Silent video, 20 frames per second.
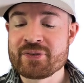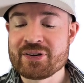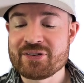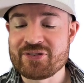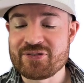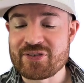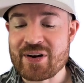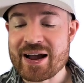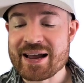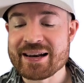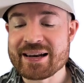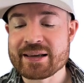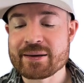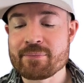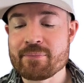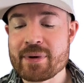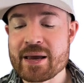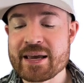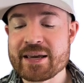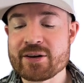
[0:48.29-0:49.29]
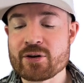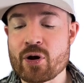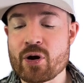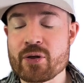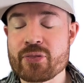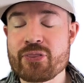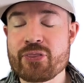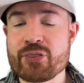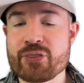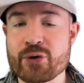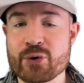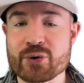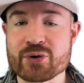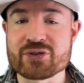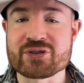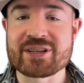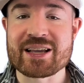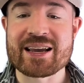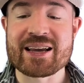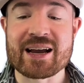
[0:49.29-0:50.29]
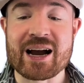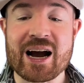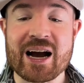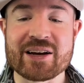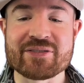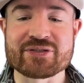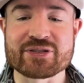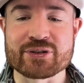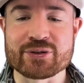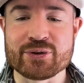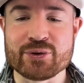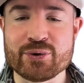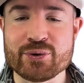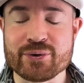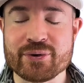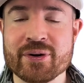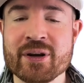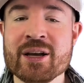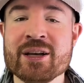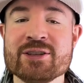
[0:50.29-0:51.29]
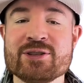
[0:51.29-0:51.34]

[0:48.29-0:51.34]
filing made on Thursday afternoon.